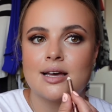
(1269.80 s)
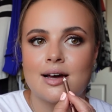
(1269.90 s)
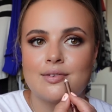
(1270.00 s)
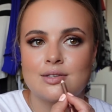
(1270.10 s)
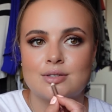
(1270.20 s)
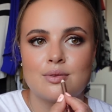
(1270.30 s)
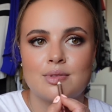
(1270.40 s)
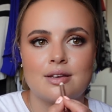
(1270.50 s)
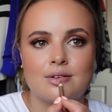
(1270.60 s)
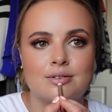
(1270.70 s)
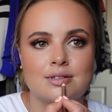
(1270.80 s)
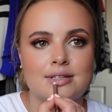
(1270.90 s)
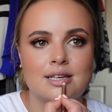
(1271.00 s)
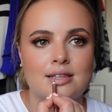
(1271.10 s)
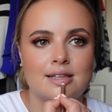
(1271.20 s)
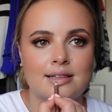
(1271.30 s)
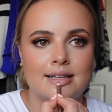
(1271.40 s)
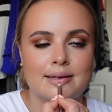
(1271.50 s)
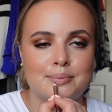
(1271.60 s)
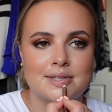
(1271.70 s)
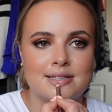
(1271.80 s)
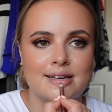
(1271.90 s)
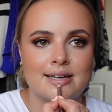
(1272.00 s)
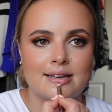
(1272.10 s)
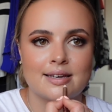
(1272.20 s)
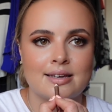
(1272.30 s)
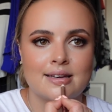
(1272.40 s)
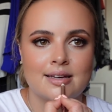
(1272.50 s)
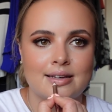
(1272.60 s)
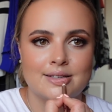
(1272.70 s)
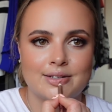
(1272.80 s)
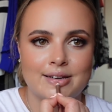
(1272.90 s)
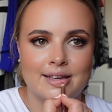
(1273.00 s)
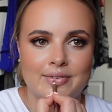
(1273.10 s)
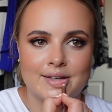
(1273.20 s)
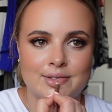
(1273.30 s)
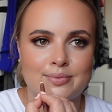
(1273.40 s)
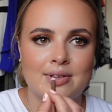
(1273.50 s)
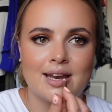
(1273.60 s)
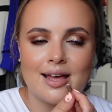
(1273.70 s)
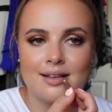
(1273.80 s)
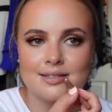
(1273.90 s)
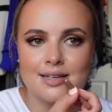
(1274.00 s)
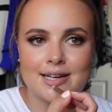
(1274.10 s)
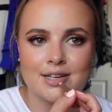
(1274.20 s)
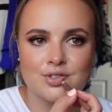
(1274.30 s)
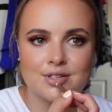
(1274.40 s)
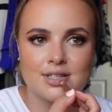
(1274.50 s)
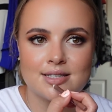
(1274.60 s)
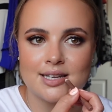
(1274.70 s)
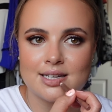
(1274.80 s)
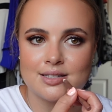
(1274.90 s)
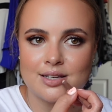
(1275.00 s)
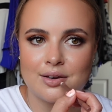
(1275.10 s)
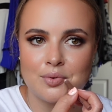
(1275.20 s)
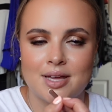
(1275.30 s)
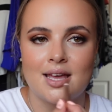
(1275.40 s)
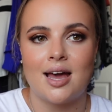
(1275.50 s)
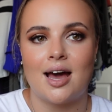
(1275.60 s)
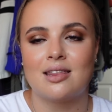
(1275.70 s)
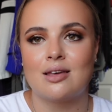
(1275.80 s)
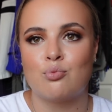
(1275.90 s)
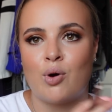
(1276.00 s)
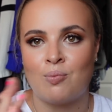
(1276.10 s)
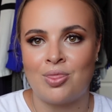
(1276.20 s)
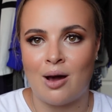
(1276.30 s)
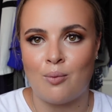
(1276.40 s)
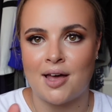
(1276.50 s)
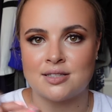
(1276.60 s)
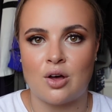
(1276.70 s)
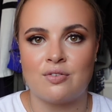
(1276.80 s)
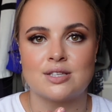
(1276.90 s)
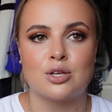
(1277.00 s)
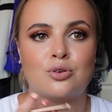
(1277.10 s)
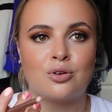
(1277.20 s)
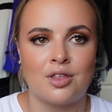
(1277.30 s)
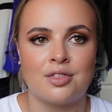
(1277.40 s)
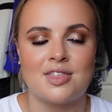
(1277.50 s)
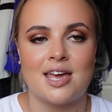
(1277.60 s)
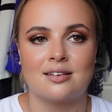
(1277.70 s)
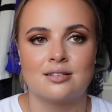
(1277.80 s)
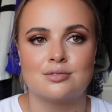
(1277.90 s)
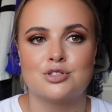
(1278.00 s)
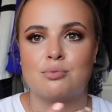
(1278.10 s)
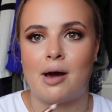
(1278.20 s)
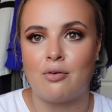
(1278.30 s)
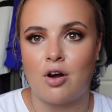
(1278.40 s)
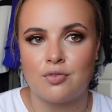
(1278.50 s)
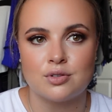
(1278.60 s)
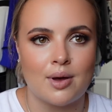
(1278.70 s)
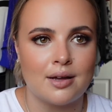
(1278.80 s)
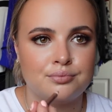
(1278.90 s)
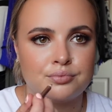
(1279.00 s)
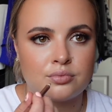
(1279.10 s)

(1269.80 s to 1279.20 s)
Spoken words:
Having something underneath your lipstick is going to give it something else extra to stick to, and then when that wears off, it's another thing to wear off as well.